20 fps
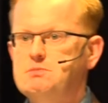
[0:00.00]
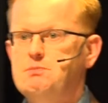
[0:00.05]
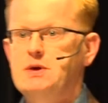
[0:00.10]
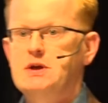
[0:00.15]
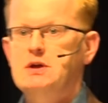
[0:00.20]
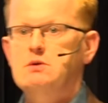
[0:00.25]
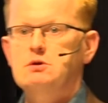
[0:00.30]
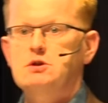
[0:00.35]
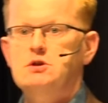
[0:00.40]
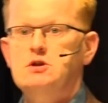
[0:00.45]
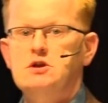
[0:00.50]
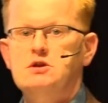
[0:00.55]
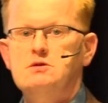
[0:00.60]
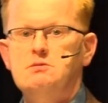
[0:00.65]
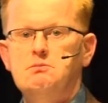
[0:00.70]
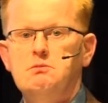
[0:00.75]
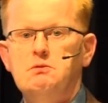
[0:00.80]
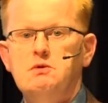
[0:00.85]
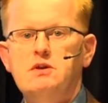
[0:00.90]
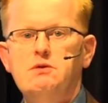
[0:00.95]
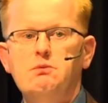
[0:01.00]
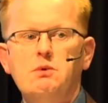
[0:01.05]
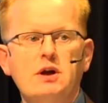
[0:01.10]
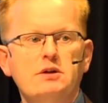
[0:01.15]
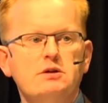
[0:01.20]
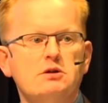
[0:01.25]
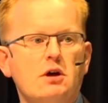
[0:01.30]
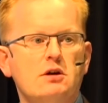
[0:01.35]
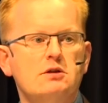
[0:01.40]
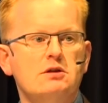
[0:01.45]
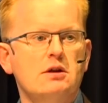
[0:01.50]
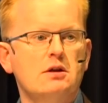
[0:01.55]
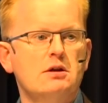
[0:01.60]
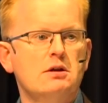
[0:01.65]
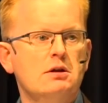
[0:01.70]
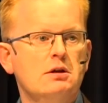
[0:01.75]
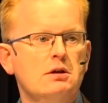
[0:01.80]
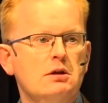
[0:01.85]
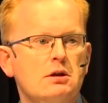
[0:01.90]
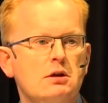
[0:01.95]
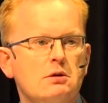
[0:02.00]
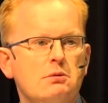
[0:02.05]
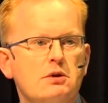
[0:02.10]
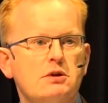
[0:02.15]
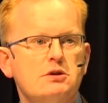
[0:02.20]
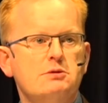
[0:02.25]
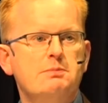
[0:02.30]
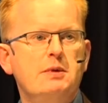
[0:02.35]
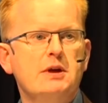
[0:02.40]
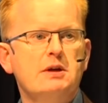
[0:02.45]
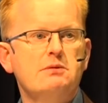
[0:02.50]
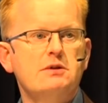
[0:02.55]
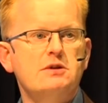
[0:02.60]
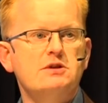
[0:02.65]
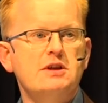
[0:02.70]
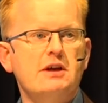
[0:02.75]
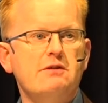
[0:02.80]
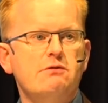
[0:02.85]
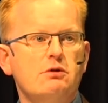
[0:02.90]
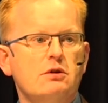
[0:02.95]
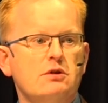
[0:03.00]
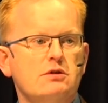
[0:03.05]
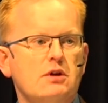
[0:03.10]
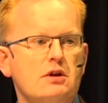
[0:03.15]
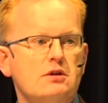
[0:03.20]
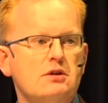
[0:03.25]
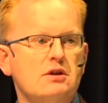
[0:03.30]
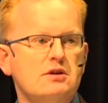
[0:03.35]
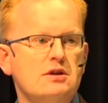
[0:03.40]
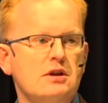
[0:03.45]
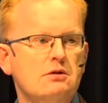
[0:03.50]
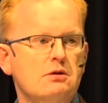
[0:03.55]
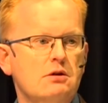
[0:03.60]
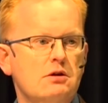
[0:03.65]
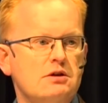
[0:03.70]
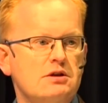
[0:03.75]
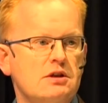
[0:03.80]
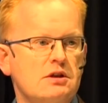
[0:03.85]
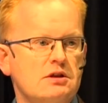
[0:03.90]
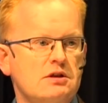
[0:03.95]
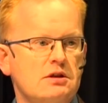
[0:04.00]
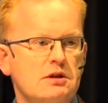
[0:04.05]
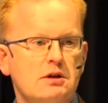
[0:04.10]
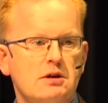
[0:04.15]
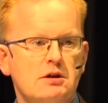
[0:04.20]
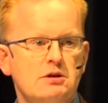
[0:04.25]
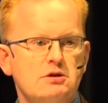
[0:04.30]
speak just with one doctor. You will speak with several doctors and nurses.